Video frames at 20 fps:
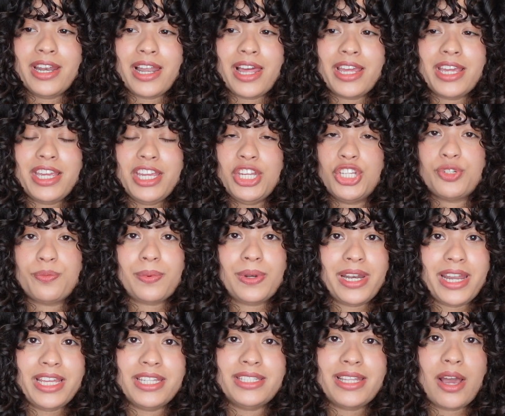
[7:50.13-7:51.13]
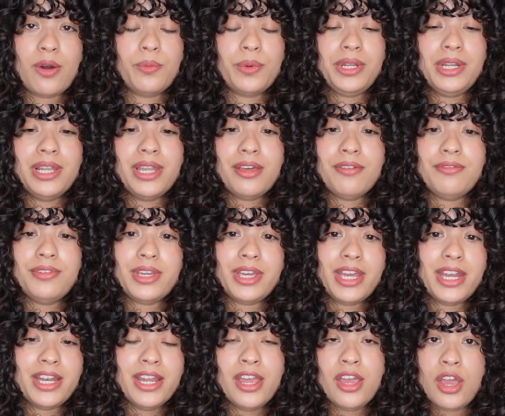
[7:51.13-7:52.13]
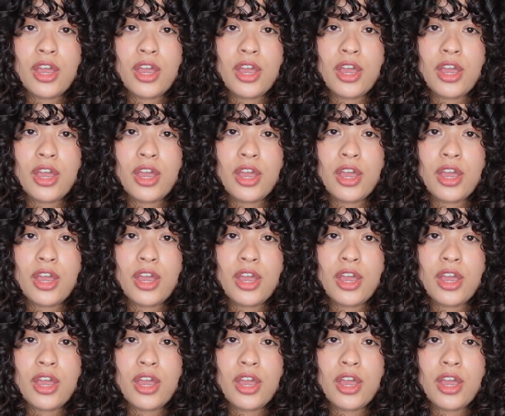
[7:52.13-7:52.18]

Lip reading: like each place that we live in.